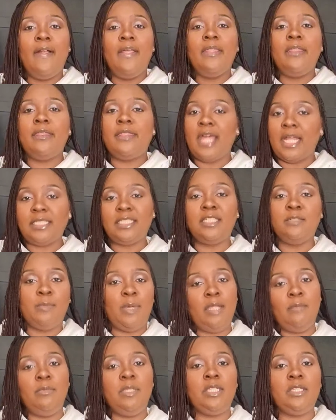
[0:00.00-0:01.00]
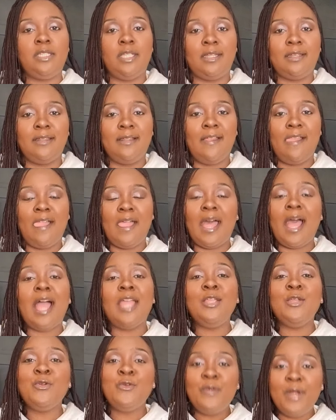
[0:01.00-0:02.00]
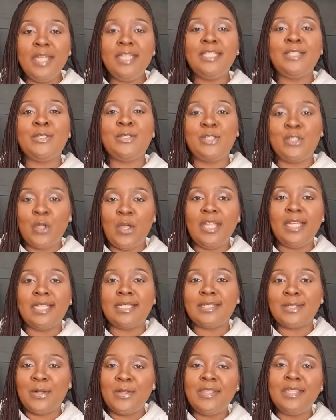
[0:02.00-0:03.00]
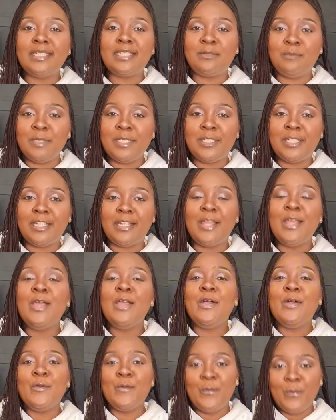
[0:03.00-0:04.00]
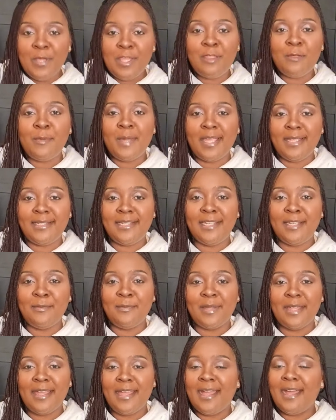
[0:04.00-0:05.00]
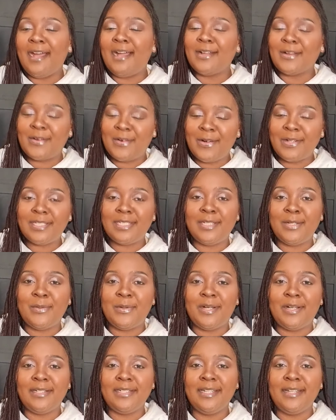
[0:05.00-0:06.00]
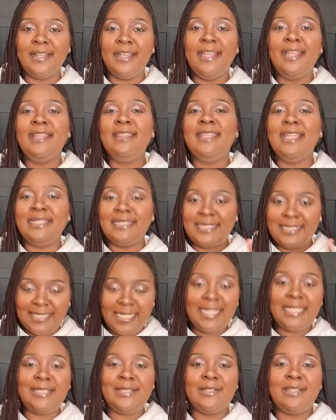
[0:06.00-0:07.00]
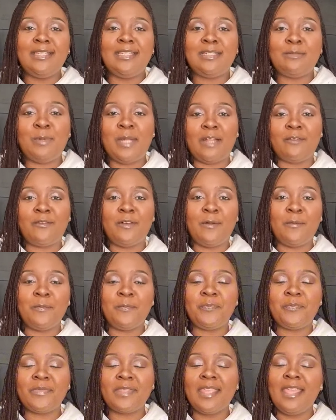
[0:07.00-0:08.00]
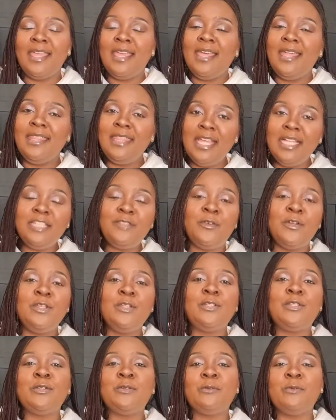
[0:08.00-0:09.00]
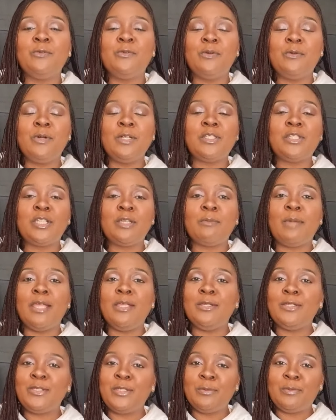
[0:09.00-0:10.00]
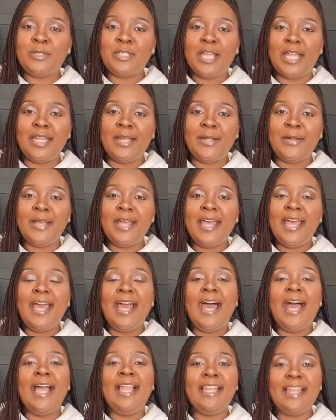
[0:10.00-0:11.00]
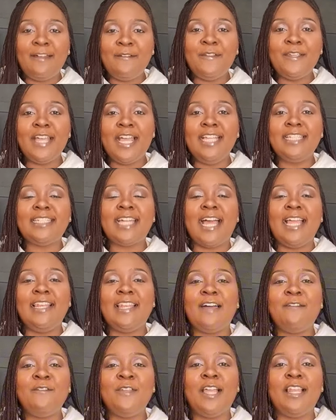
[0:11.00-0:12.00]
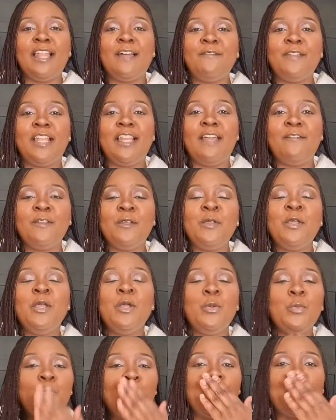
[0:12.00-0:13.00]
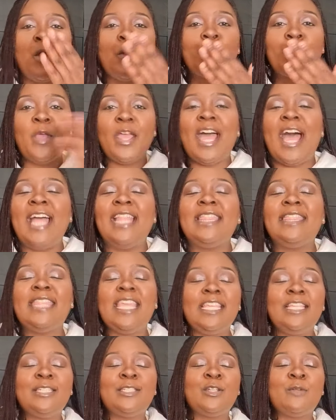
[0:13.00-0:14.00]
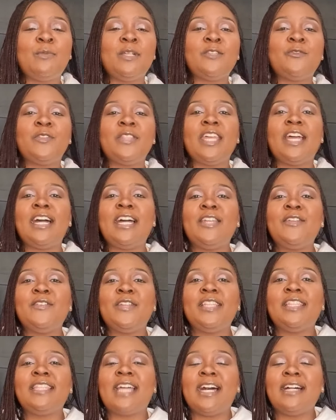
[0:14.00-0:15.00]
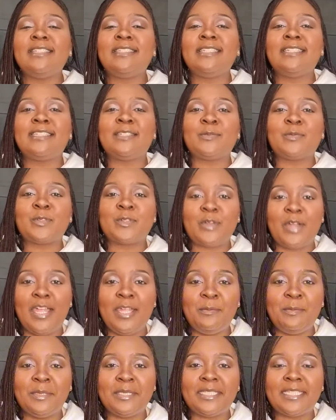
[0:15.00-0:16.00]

That's my mission. Are you ready to join us on this mission with my team across the world? And stick to this platform. Thanks for watching my YouTube channel. I love you guys. I love you. I love you. I love you. And thank you so much for the 100,000 subscribers.